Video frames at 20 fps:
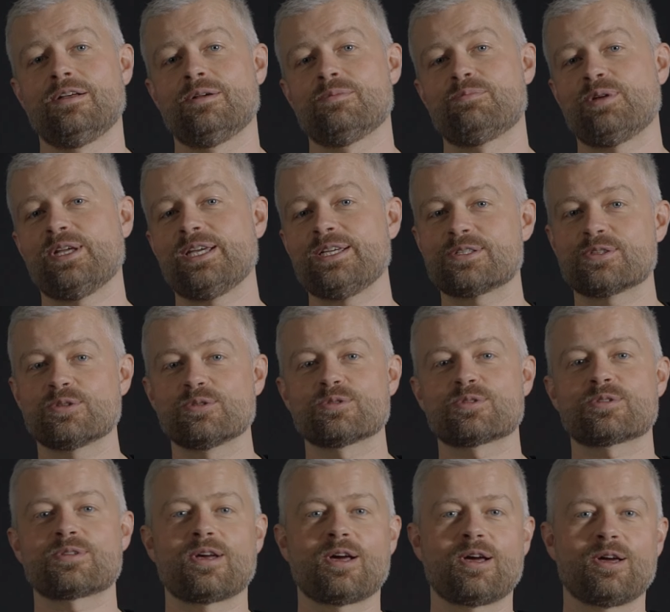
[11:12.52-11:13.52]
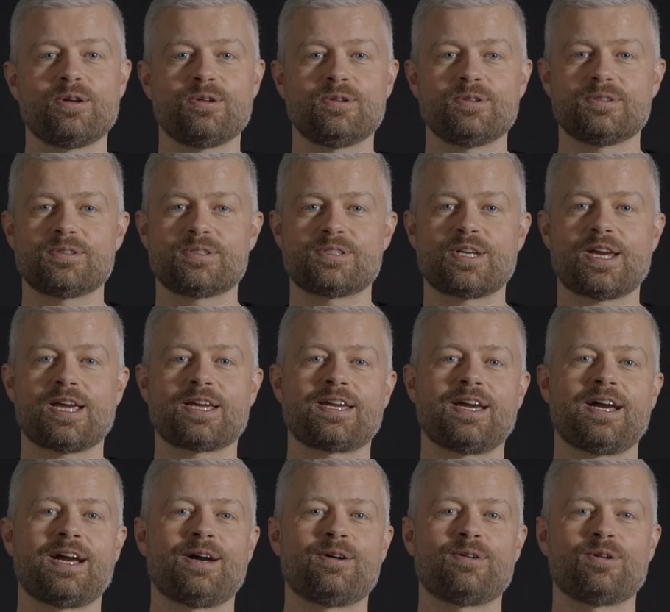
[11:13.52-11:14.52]
Please also check
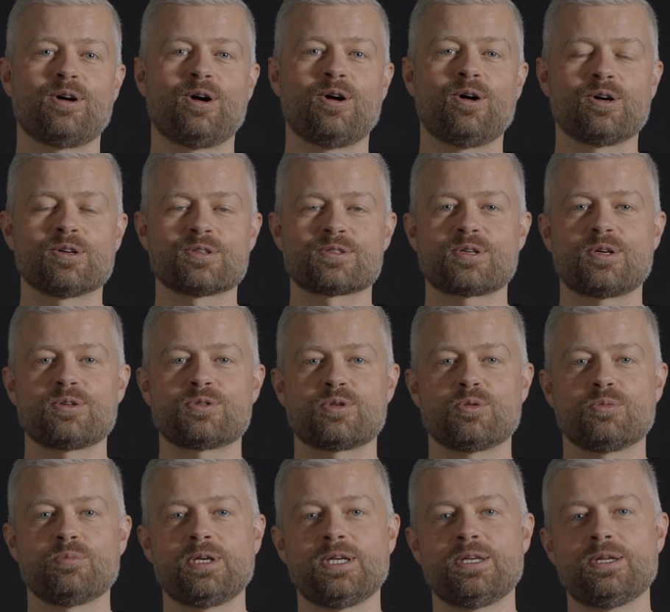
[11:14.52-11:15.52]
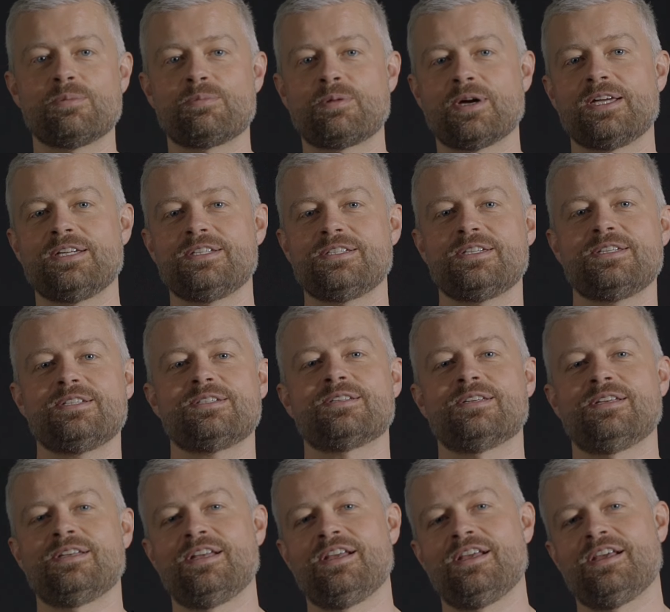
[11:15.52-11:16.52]
out our social media pages,
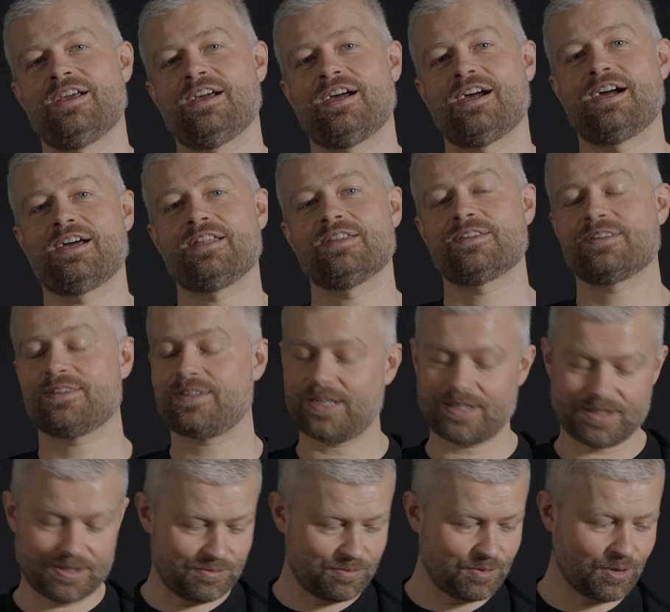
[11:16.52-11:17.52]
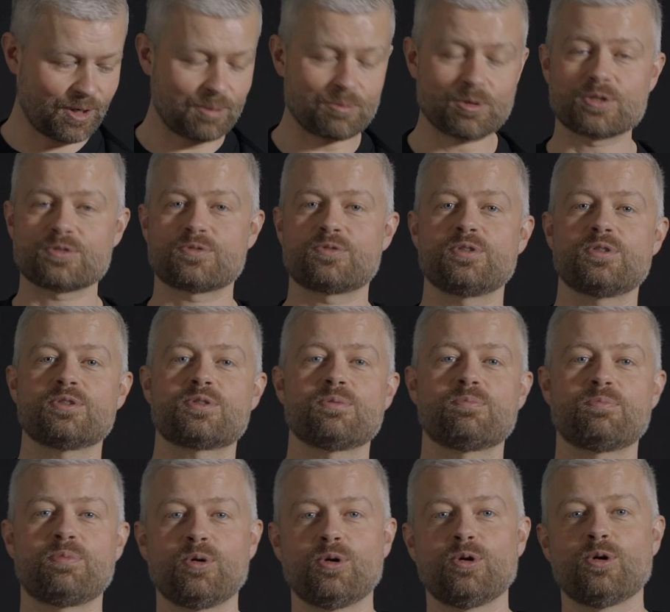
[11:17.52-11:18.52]
and thank you very much for your
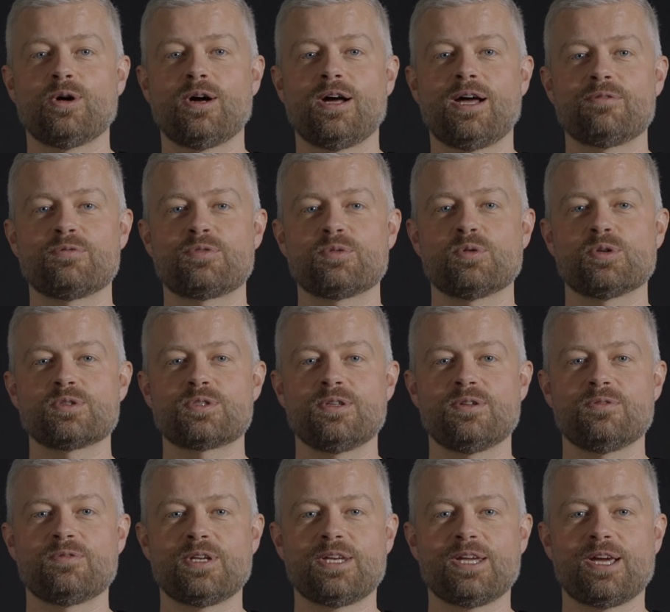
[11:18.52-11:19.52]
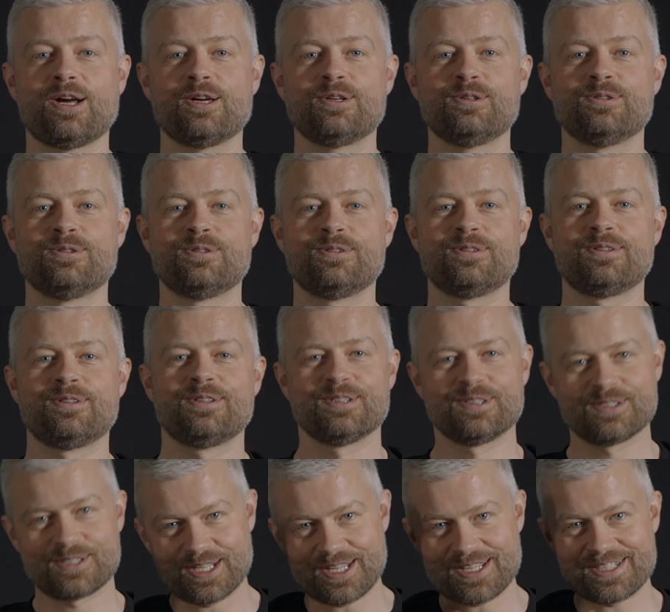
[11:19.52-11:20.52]
support and for watching the video.
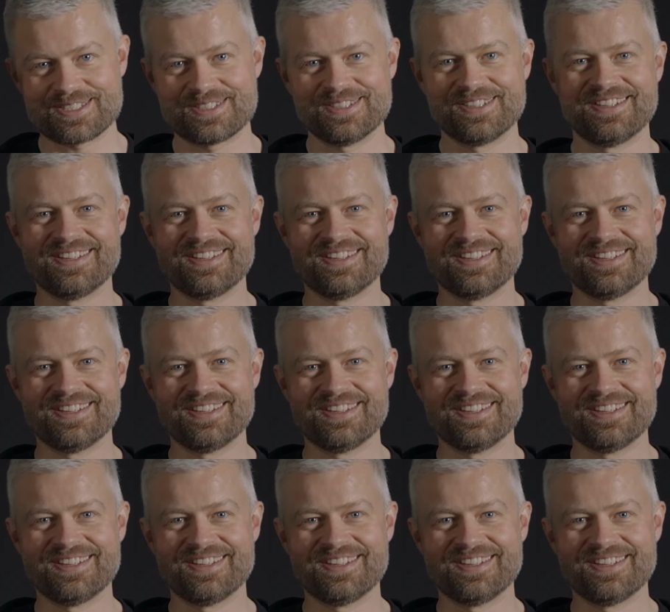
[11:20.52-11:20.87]
Cheers.